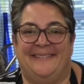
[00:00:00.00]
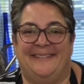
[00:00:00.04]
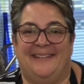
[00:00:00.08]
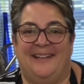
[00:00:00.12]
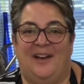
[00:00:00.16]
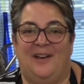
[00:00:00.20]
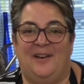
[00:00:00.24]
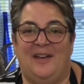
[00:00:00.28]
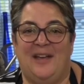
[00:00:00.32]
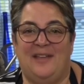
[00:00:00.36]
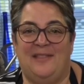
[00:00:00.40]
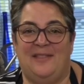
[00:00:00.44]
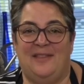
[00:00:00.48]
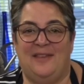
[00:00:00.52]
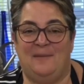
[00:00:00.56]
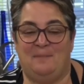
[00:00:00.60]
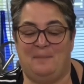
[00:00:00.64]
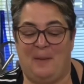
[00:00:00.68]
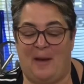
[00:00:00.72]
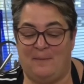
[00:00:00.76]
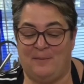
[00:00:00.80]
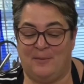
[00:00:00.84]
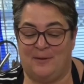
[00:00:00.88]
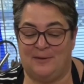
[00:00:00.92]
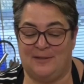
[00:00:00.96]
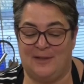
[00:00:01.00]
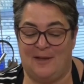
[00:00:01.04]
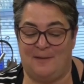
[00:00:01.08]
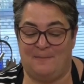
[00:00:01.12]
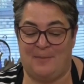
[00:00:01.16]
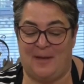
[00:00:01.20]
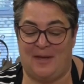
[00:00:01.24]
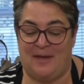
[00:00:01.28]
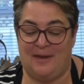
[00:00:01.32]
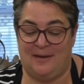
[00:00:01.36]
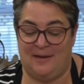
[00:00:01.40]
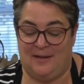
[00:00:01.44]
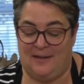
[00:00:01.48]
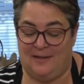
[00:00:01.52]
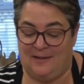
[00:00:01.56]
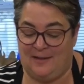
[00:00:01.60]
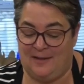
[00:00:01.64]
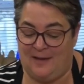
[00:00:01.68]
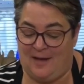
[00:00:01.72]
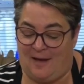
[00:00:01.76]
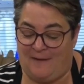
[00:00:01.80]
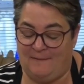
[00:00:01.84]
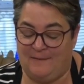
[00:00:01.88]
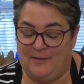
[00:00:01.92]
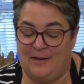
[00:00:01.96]
Okay, the peppers have been in
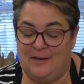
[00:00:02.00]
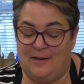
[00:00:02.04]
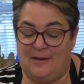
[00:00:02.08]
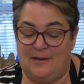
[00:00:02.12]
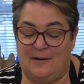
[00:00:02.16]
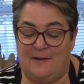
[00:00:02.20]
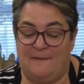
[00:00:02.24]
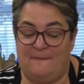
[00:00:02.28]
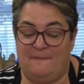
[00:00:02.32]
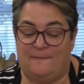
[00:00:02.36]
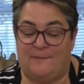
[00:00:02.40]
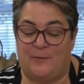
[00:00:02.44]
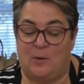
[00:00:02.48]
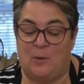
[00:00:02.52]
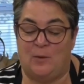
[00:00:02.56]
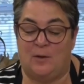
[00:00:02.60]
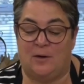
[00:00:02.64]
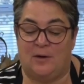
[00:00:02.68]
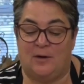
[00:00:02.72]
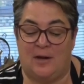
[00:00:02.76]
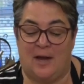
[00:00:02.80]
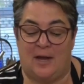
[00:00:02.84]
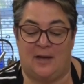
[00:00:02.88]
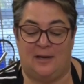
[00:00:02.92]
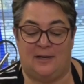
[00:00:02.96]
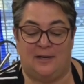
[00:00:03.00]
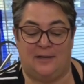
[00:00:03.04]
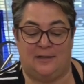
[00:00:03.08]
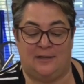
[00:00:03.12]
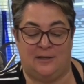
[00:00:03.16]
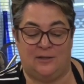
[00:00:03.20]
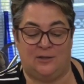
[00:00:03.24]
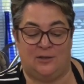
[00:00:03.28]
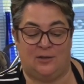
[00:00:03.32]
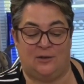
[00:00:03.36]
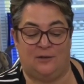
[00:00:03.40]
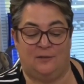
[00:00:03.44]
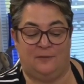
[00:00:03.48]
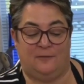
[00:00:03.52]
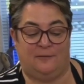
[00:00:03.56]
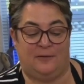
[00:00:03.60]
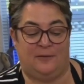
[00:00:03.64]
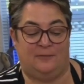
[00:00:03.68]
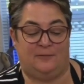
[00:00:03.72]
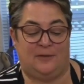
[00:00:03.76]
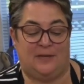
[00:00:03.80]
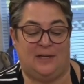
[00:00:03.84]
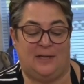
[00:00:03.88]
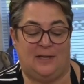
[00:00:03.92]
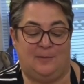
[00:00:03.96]
the oven for an additional
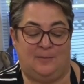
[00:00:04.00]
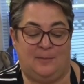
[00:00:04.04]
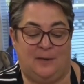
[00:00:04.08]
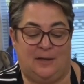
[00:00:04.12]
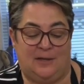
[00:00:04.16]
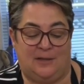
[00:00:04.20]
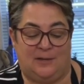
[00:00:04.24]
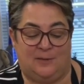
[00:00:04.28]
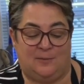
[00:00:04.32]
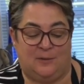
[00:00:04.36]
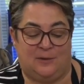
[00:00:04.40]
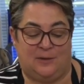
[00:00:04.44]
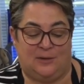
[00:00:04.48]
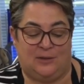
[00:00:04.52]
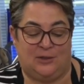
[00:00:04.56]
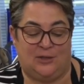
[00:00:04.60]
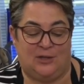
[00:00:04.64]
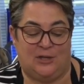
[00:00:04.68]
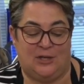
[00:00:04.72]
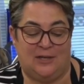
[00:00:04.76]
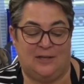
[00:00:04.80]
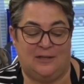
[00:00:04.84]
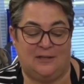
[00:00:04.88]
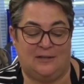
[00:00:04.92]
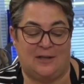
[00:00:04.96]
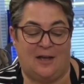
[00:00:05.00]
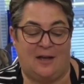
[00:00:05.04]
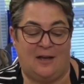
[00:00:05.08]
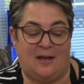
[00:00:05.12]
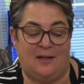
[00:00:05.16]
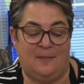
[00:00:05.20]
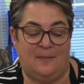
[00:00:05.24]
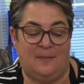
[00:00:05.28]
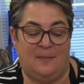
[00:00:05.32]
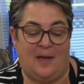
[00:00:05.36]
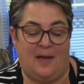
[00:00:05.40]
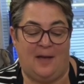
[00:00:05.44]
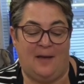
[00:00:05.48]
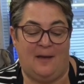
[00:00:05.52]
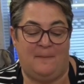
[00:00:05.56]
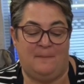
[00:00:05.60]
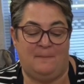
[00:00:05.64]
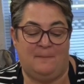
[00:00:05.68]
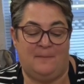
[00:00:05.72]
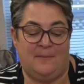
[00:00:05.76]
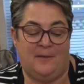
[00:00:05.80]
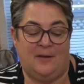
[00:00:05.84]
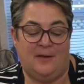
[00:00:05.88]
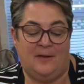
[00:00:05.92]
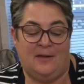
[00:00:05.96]
15 minutes with the cheese on
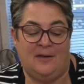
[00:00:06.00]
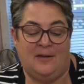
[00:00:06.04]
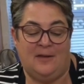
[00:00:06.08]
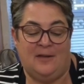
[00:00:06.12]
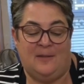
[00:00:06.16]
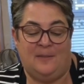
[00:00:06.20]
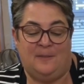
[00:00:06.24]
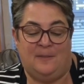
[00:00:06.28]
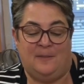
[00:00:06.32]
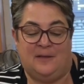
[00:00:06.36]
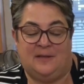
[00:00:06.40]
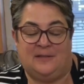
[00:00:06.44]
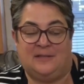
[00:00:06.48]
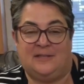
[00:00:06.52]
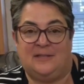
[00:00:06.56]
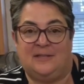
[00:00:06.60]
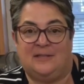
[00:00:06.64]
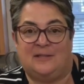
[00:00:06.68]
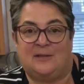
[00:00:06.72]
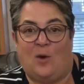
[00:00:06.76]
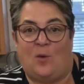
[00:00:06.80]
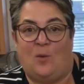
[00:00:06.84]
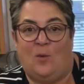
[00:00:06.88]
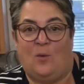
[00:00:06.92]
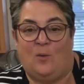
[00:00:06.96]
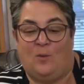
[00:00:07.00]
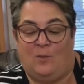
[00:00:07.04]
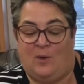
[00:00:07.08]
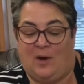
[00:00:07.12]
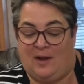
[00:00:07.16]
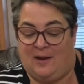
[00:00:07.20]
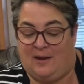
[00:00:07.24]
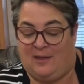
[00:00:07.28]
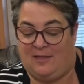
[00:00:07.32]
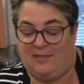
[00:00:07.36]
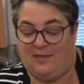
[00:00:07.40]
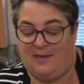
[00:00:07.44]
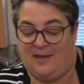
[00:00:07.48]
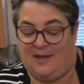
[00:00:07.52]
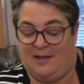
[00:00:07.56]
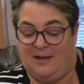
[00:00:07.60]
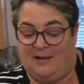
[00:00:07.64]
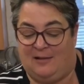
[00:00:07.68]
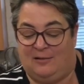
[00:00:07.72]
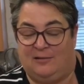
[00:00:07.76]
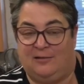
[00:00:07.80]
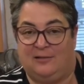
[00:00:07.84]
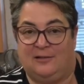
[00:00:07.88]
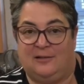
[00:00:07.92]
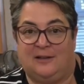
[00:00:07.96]
them. This is what they
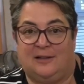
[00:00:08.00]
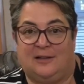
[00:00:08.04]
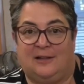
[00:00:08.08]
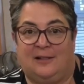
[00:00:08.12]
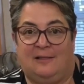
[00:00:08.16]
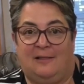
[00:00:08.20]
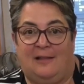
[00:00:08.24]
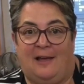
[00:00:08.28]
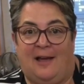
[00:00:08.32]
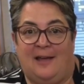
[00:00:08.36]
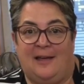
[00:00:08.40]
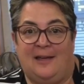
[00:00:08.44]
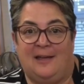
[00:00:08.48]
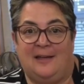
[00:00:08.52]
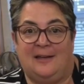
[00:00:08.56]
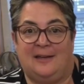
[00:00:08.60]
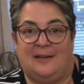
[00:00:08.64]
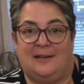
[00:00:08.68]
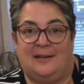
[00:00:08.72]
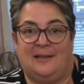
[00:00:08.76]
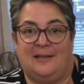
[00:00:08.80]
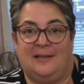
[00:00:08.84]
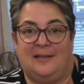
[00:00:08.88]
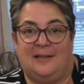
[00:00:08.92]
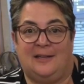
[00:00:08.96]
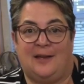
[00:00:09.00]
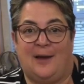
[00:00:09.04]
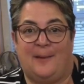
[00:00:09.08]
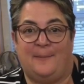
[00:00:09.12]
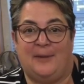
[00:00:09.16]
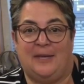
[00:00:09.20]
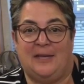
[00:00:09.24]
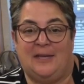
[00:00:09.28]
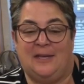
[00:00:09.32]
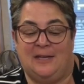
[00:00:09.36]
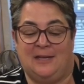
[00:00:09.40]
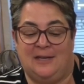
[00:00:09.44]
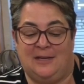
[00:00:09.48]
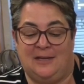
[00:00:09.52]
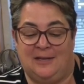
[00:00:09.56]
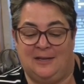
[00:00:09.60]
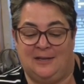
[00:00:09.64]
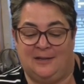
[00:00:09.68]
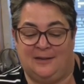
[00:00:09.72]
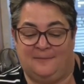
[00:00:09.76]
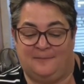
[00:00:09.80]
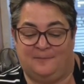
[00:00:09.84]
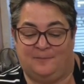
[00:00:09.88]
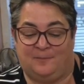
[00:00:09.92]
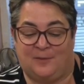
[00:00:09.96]
look like. Yummy.
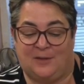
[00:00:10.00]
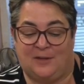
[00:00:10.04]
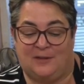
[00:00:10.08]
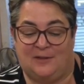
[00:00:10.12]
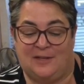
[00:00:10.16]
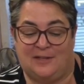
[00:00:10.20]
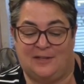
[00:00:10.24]
They